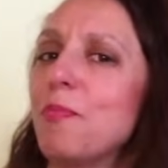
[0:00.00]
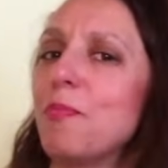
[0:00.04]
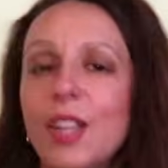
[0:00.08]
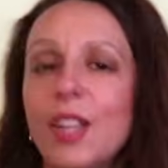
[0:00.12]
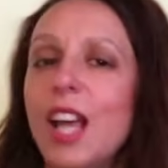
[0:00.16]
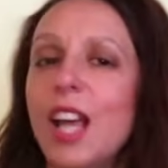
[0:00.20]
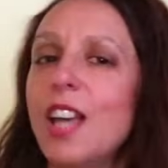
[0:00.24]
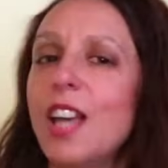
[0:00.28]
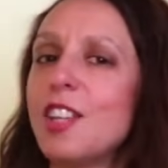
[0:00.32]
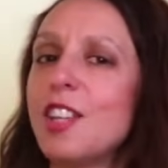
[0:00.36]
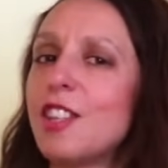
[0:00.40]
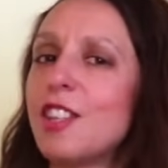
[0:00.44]

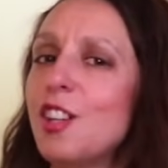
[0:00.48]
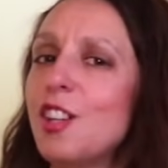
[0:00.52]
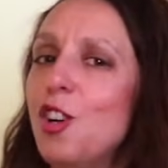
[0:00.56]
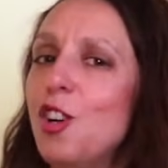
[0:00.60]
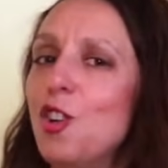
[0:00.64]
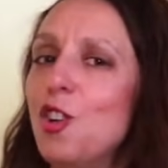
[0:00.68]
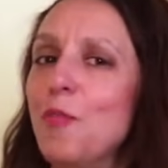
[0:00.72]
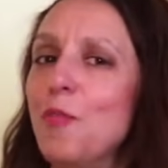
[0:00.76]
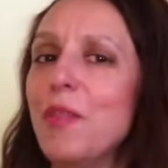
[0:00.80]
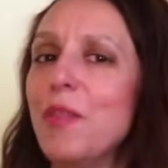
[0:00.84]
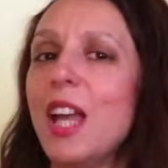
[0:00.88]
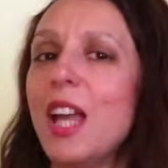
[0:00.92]

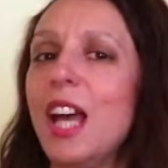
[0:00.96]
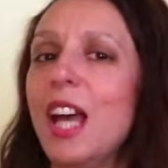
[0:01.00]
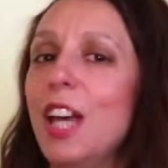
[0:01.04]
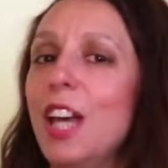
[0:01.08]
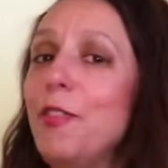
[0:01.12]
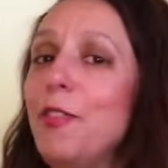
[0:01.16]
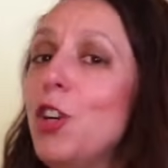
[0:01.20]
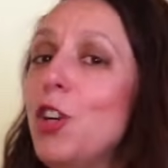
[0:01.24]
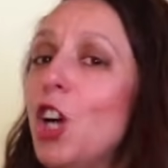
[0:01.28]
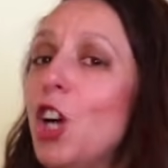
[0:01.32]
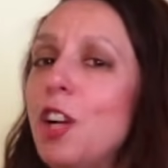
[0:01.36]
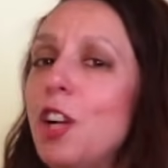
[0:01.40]
So, if
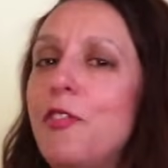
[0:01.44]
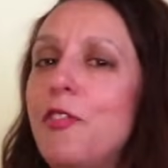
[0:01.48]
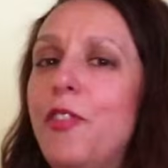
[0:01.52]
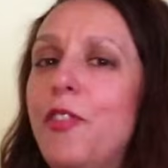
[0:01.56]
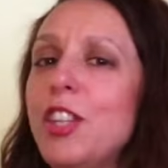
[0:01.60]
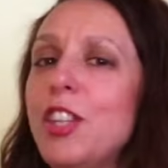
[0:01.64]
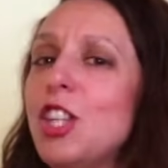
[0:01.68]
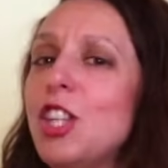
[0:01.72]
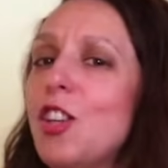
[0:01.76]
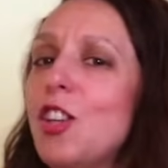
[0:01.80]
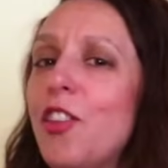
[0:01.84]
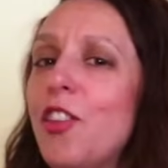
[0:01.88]
you're a
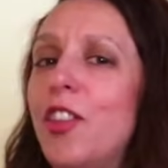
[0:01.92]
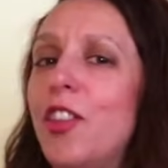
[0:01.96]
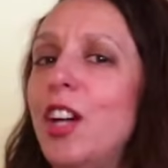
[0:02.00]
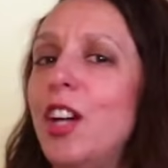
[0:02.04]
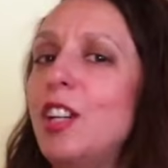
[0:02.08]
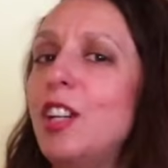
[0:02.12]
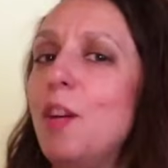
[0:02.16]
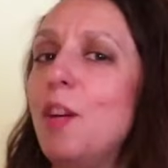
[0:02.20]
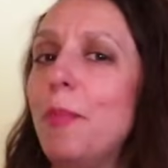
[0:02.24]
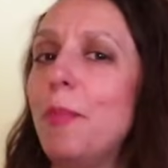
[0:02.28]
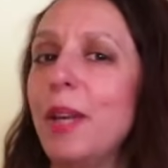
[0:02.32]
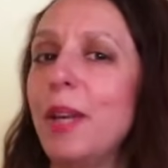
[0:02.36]

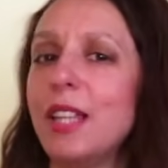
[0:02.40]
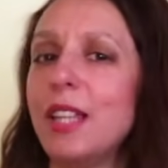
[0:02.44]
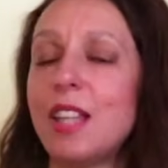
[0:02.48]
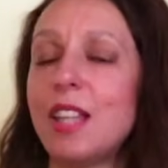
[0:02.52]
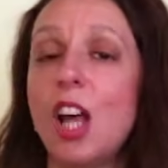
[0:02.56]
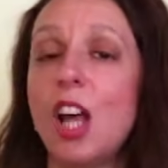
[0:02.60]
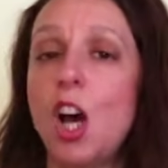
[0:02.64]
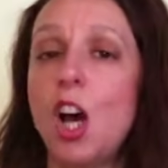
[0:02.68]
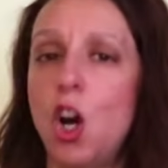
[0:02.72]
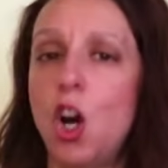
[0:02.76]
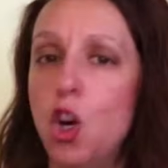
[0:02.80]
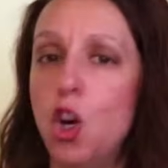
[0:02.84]
physiotherapist
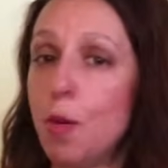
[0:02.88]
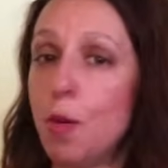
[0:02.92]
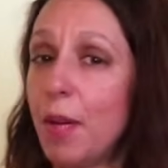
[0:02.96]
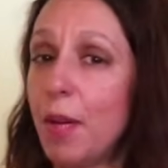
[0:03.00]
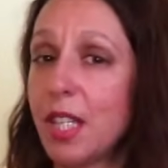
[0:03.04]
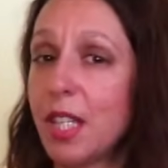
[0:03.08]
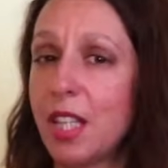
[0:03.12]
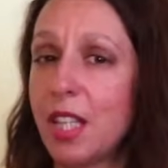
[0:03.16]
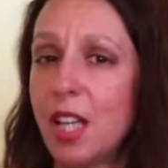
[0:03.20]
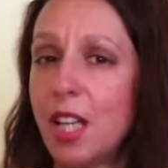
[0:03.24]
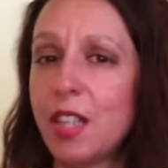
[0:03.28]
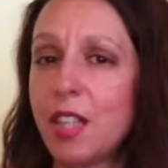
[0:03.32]
or
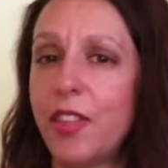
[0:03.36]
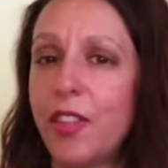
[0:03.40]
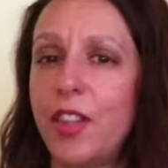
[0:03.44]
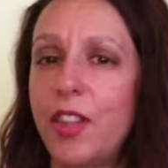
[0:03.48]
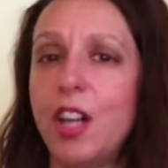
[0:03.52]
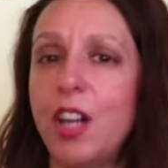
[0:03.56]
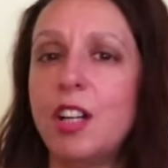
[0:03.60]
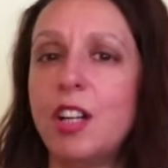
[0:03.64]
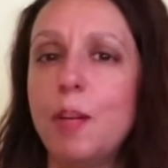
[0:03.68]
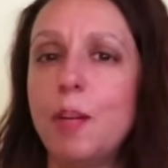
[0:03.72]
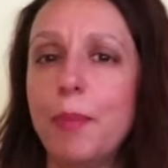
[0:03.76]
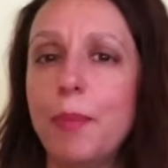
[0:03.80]
massage
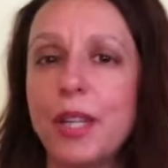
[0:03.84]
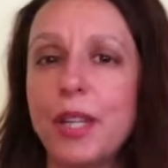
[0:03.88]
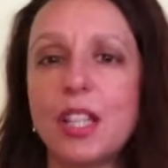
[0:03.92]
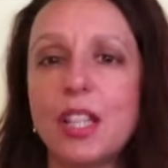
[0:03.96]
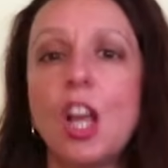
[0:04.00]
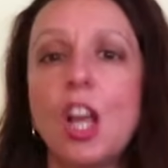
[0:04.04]
therapist